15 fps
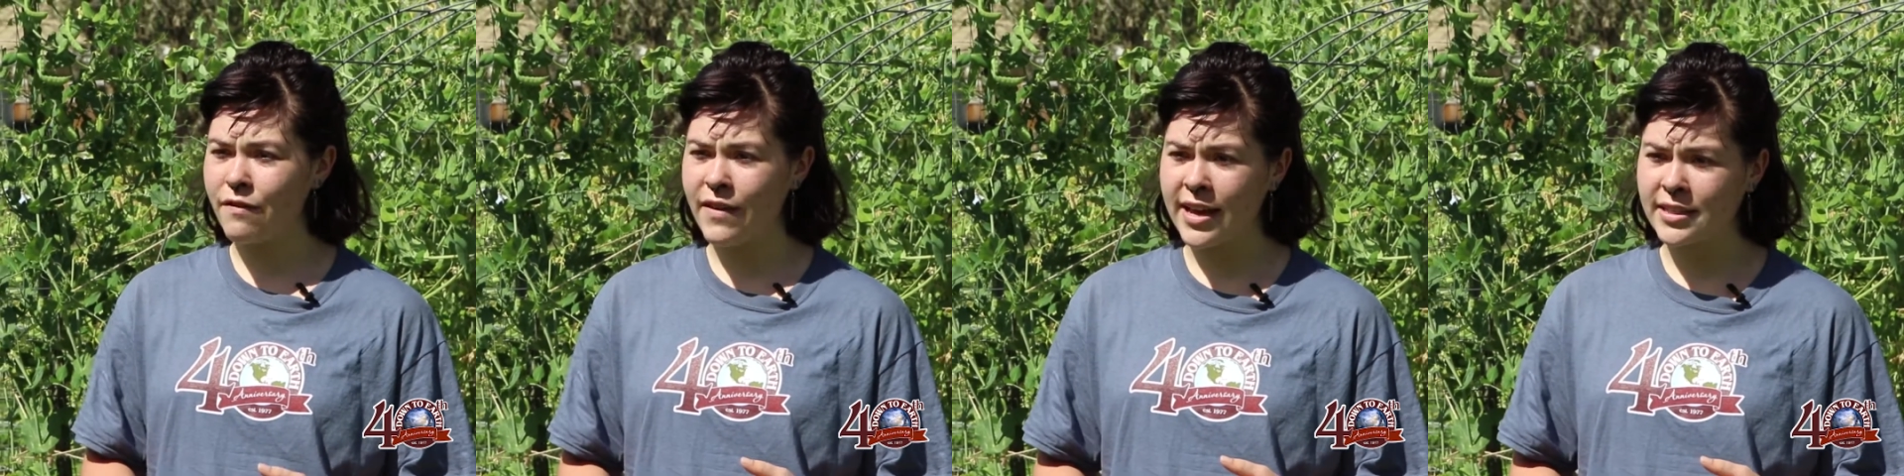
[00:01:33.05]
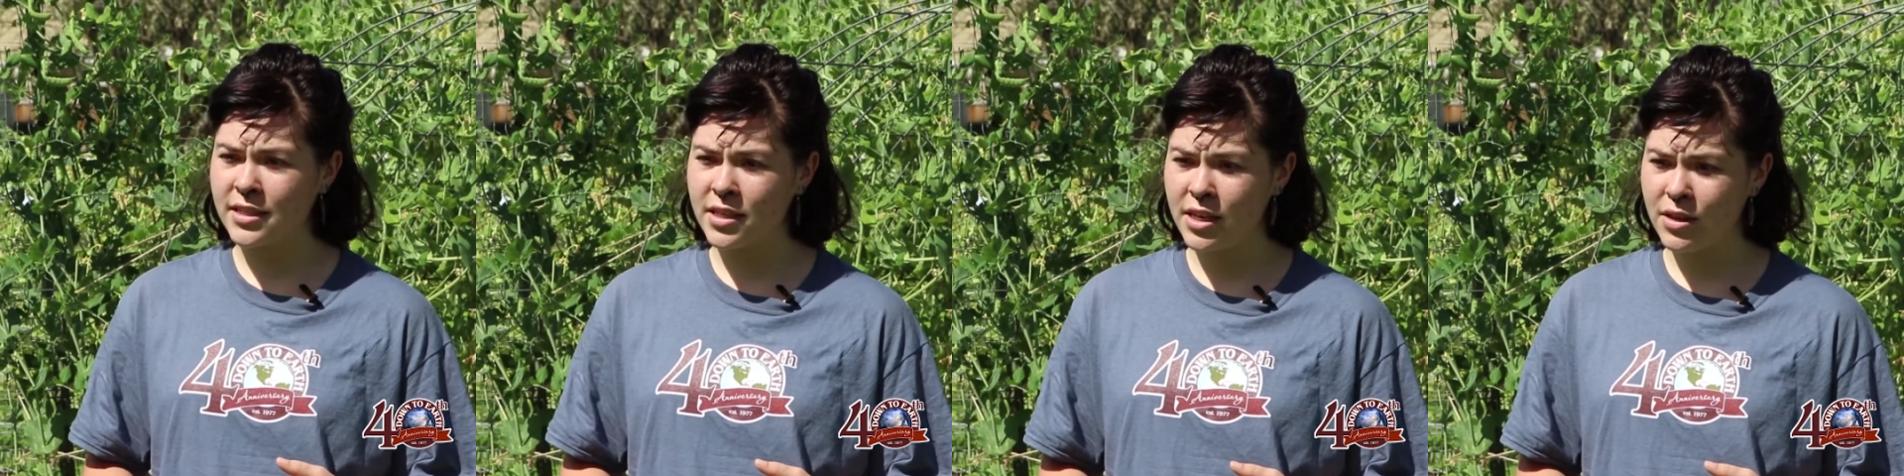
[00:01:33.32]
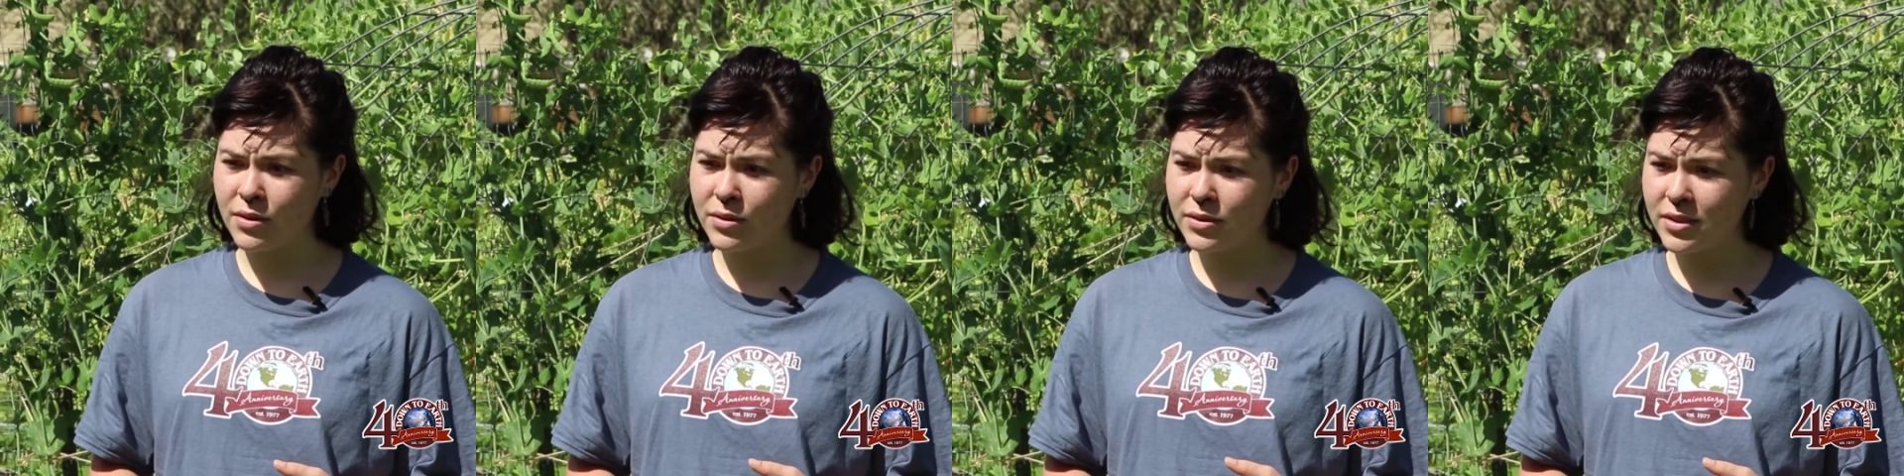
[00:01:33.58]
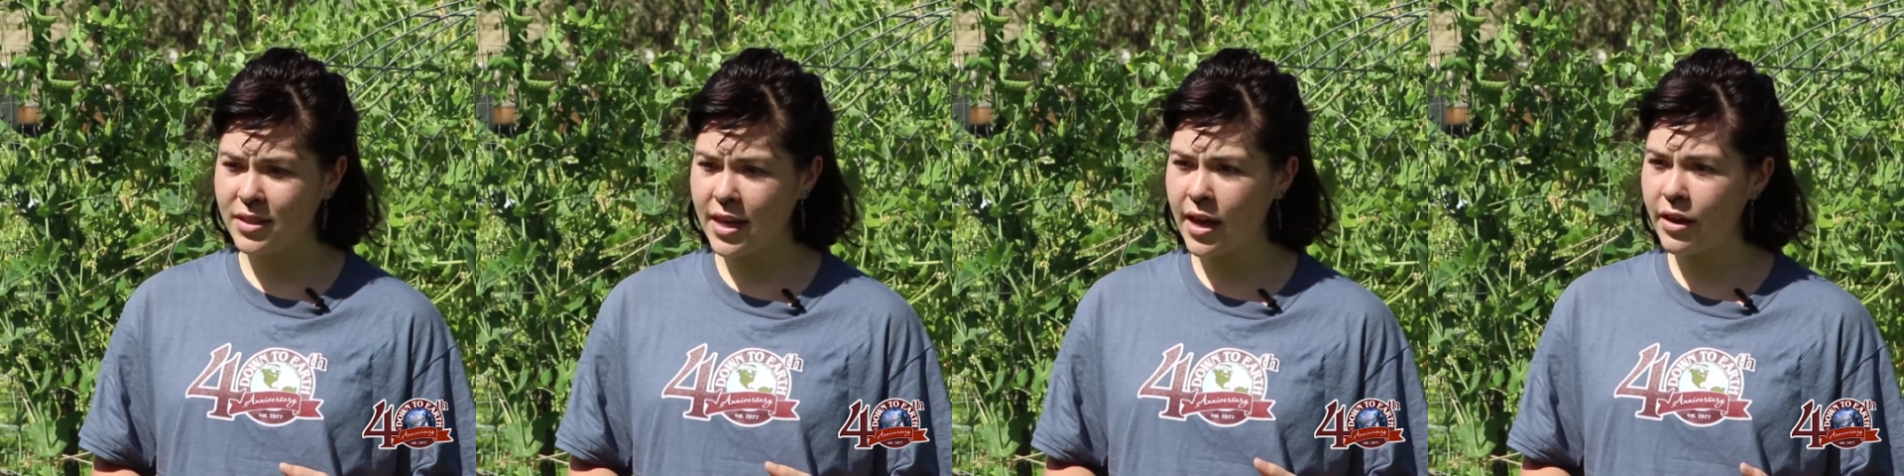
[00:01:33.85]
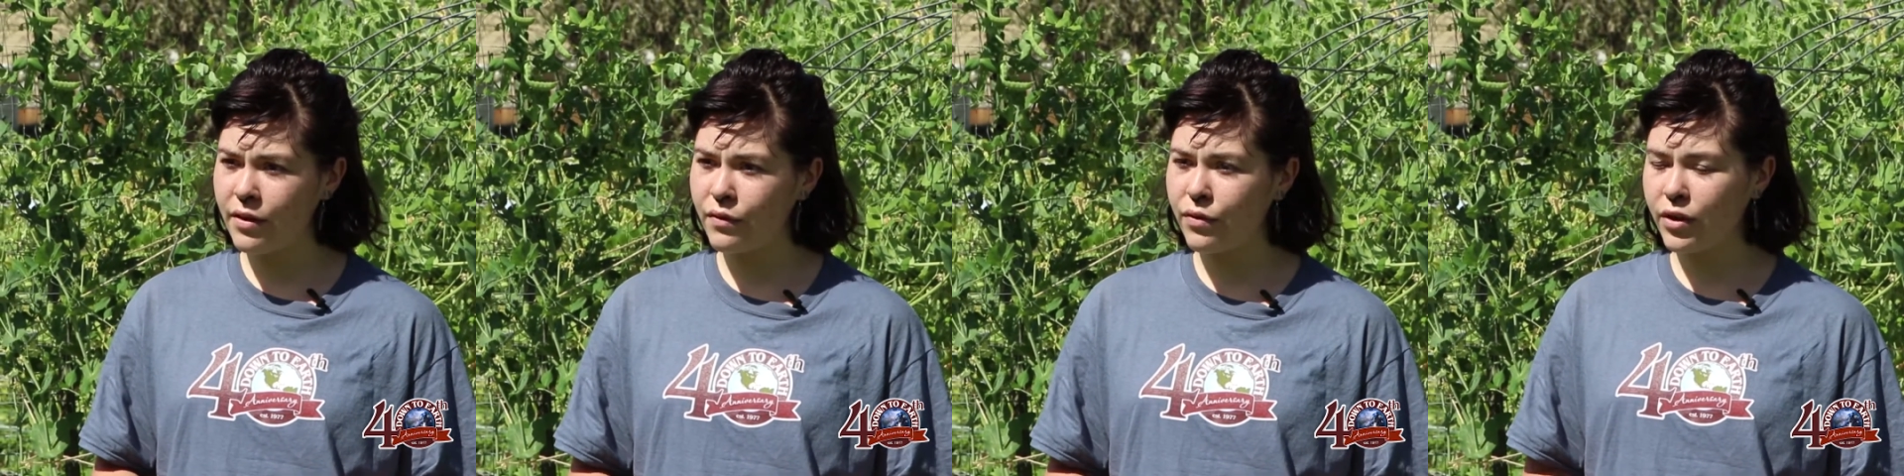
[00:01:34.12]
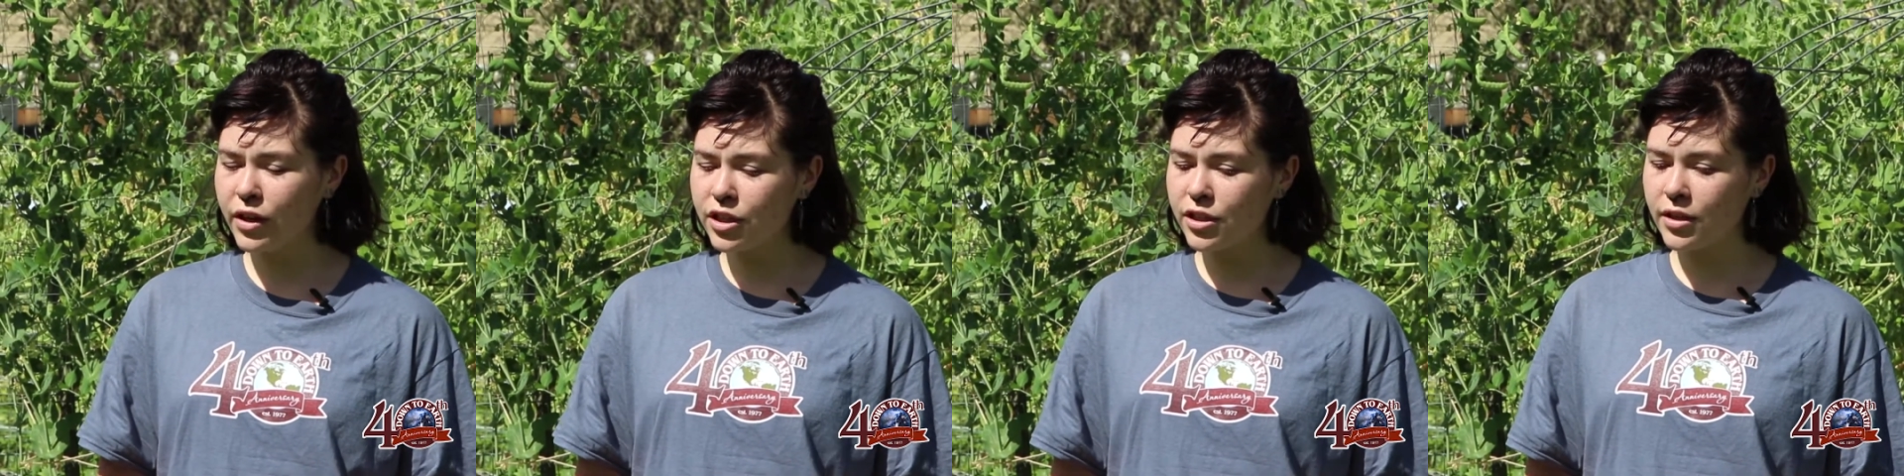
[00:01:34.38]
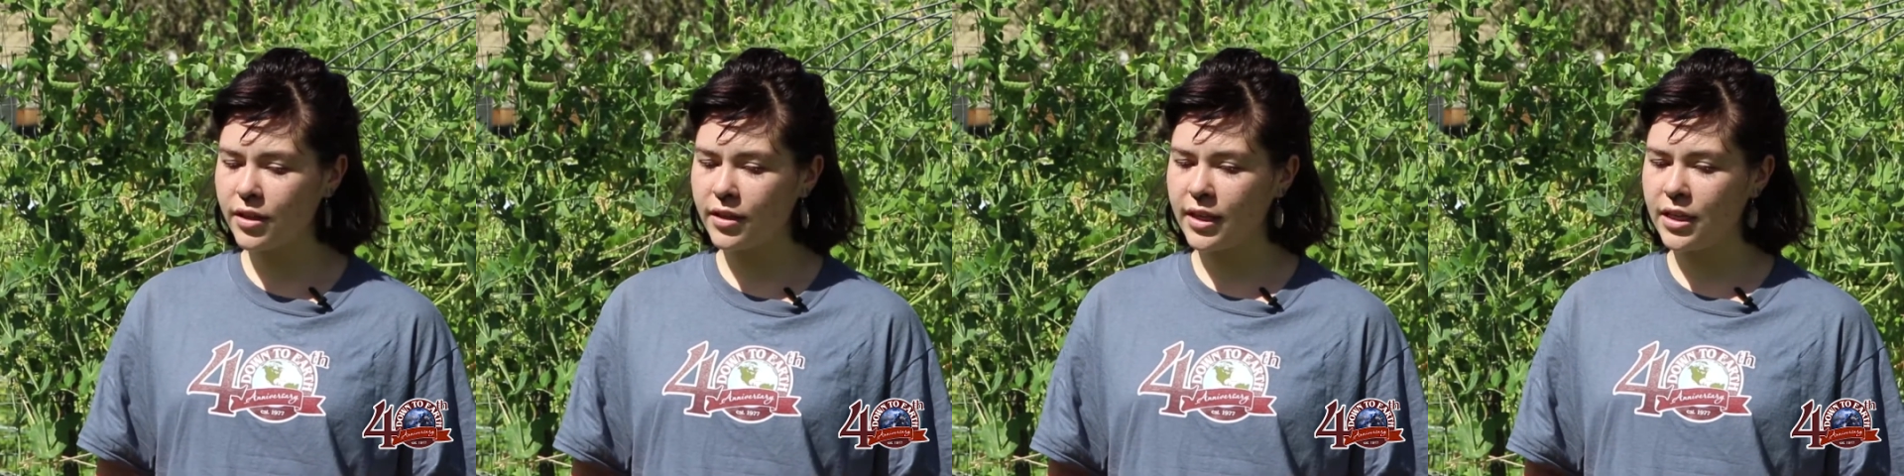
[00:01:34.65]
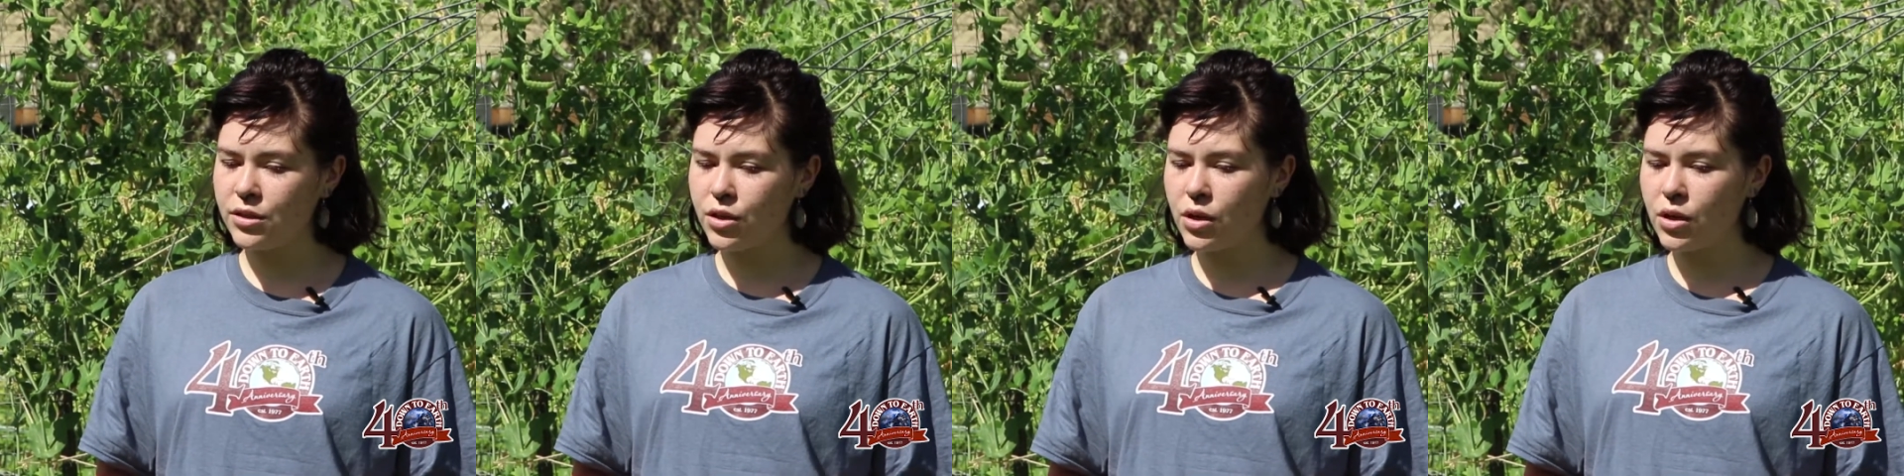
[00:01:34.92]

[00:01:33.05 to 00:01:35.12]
fescues that unfortunately